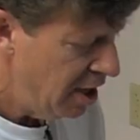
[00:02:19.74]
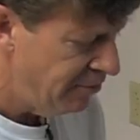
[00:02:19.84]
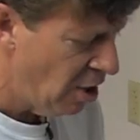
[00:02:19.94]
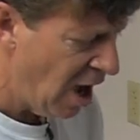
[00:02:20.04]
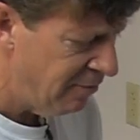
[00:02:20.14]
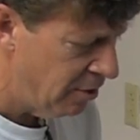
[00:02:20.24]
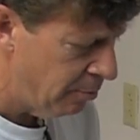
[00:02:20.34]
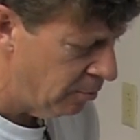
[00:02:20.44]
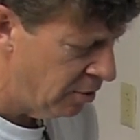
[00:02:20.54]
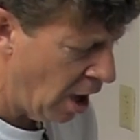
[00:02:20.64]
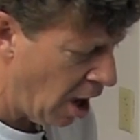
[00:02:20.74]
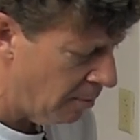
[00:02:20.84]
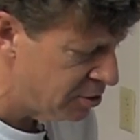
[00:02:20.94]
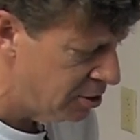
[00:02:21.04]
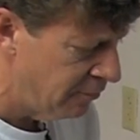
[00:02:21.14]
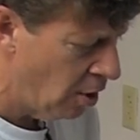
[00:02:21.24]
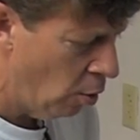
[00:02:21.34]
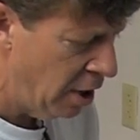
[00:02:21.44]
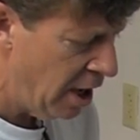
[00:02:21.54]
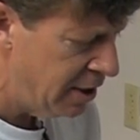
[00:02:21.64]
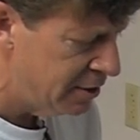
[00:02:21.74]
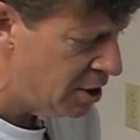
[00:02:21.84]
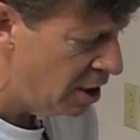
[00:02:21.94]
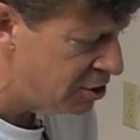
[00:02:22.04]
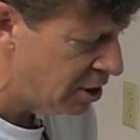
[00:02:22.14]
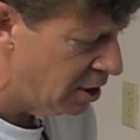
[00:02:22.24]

If you have the, the option of going ahead and touching